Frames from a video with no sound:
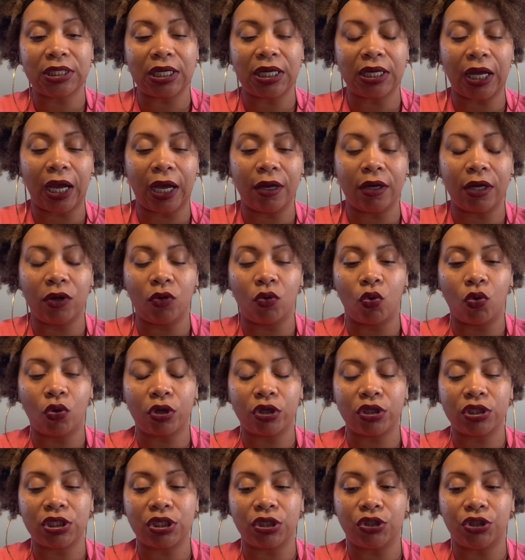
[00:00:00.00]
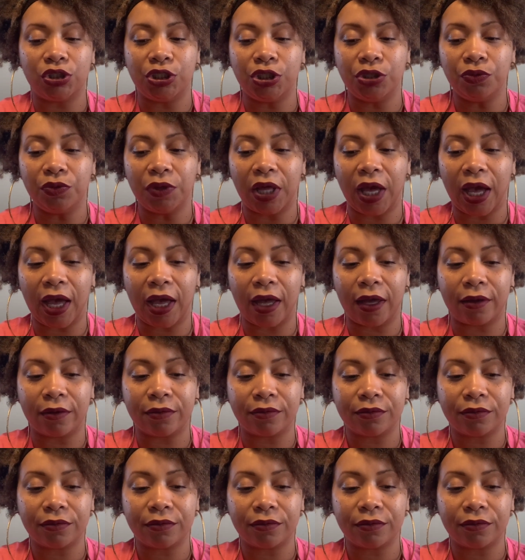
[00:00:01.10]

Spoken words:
in order to do that.